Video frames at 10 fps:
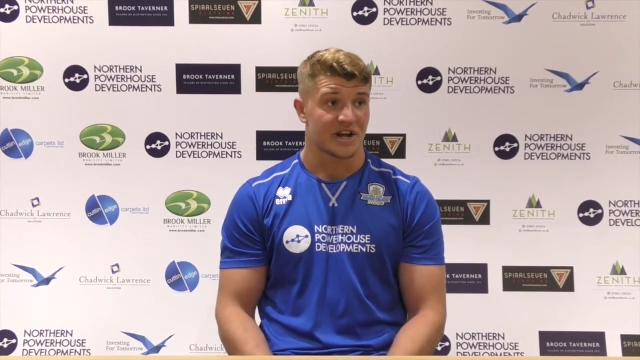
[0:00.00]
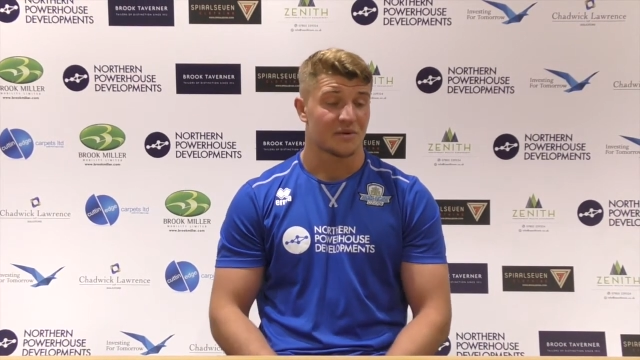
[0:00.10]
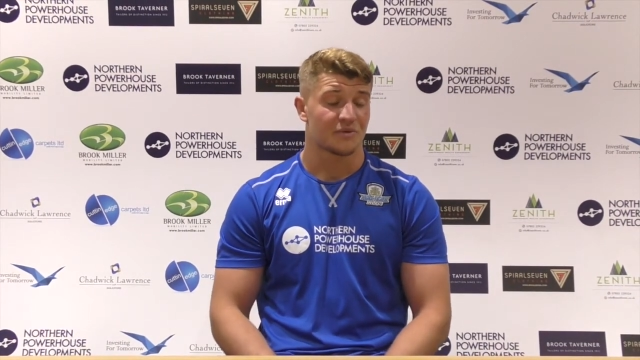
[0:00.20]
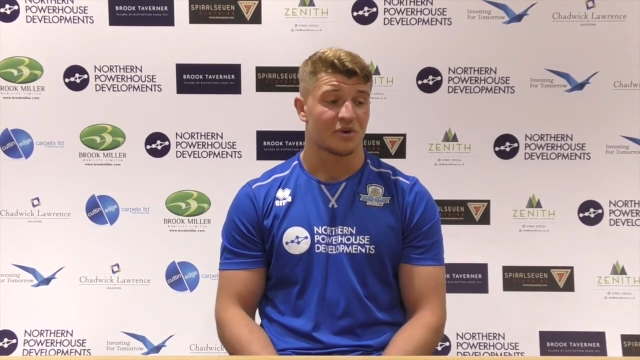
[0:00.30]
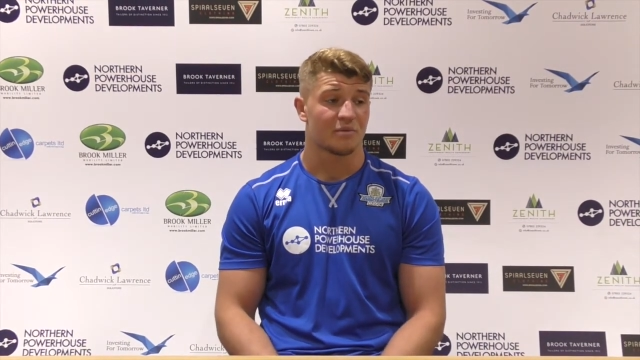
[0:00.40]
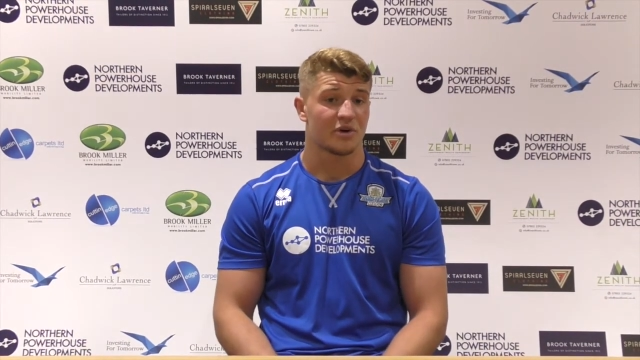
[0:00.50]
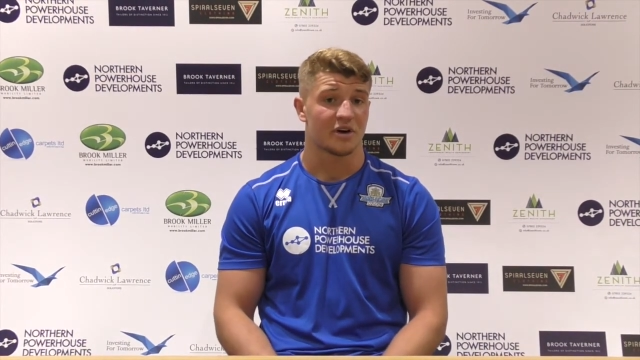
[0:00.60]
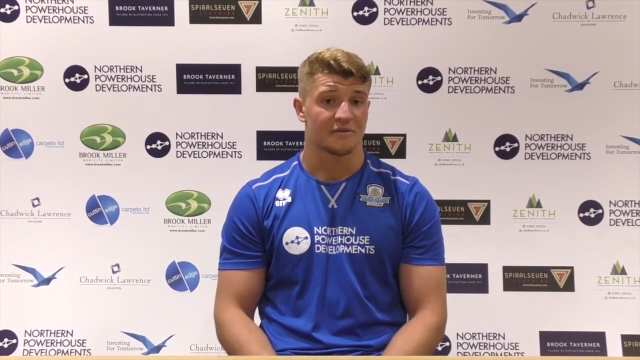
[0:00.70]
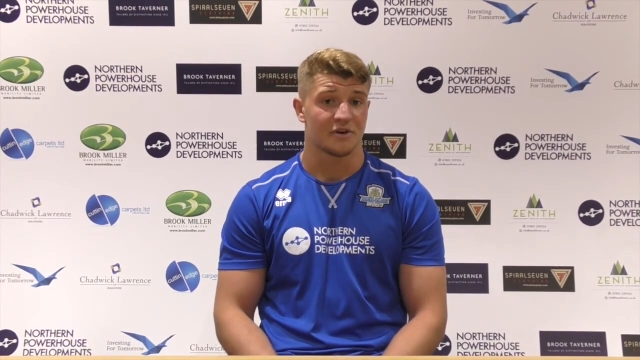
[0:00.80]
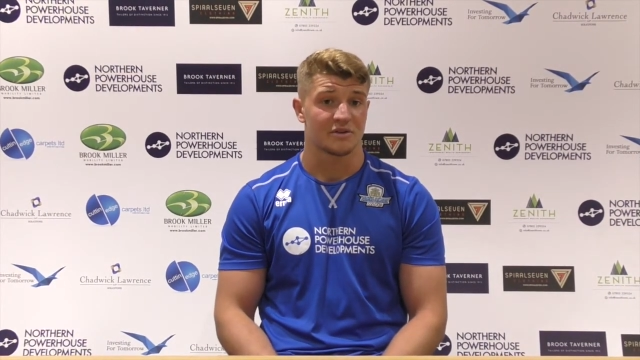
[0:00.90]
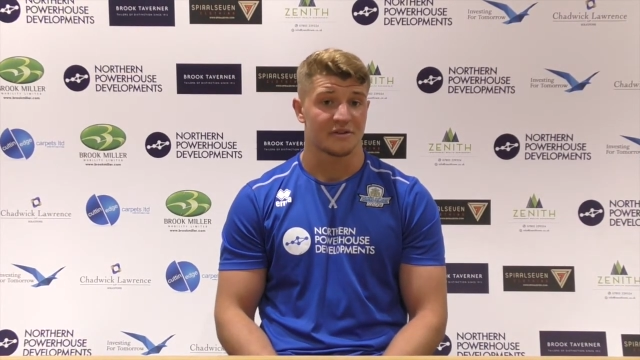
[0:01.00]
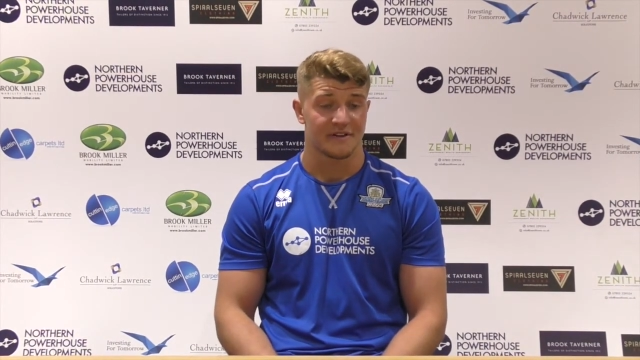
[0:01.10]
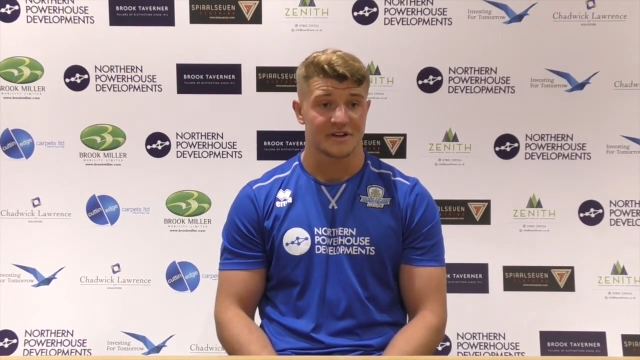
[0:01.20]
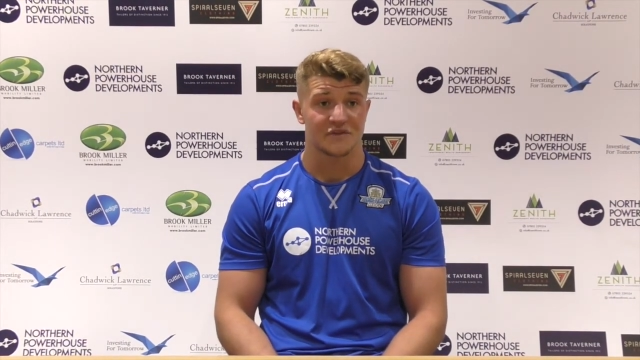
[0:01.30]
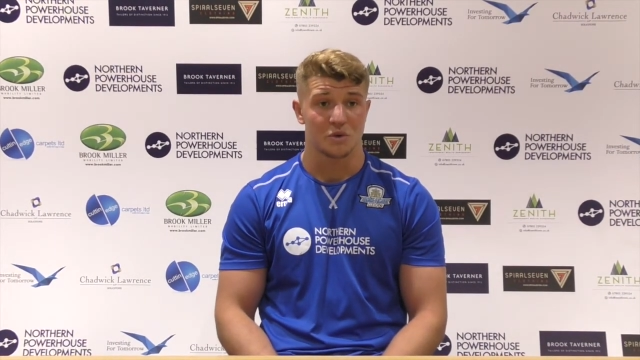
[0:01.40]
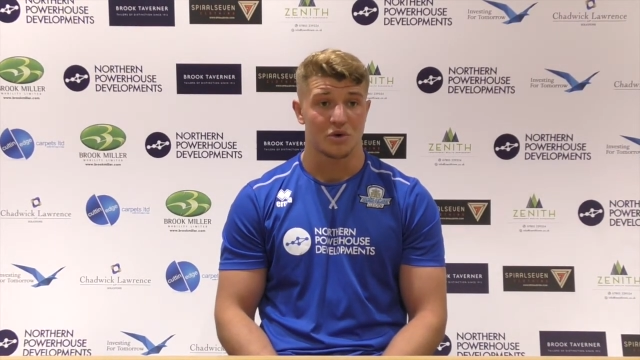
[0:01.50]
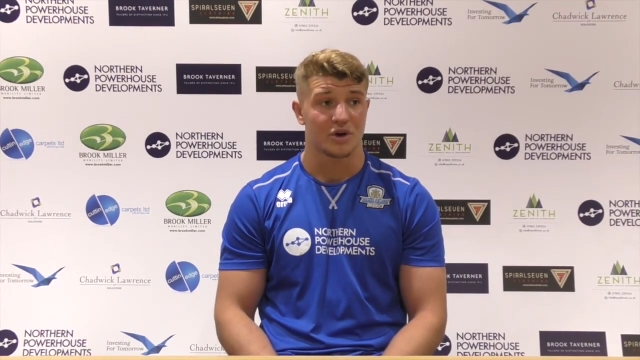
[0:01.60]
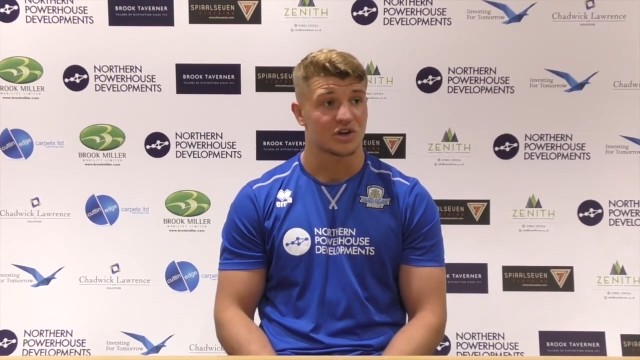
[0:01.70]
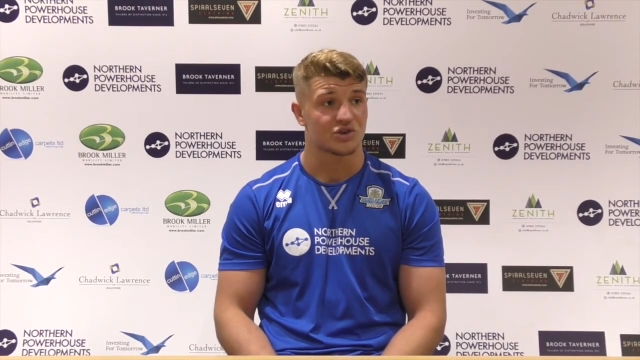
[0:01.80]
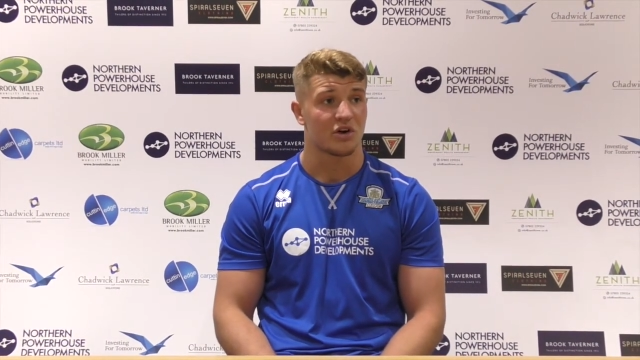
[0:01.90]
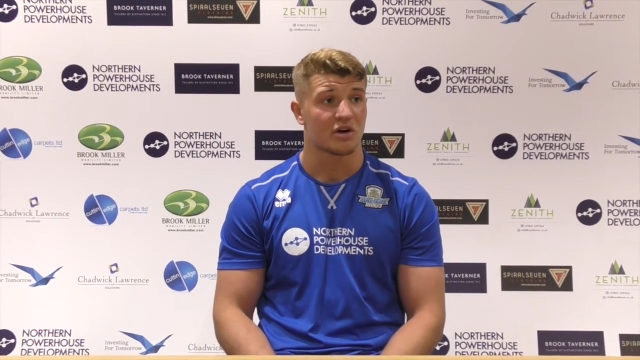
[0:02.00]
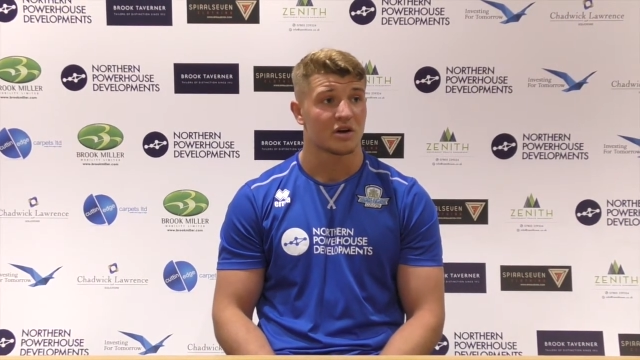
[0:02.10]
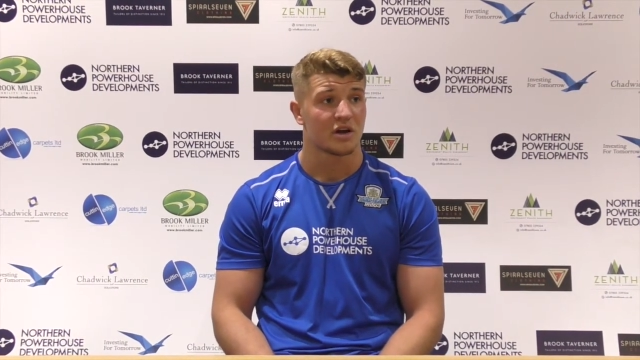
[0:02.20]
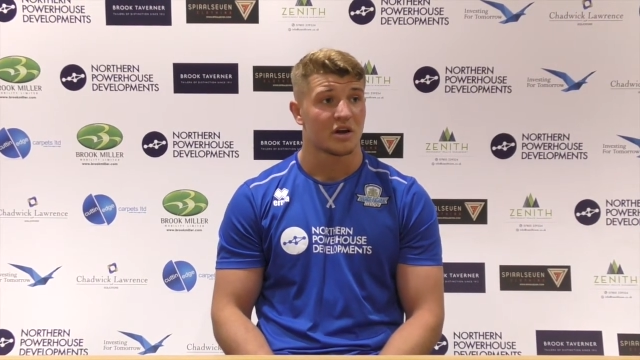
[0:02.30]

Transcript: came from. But I thought defensively we were really strong.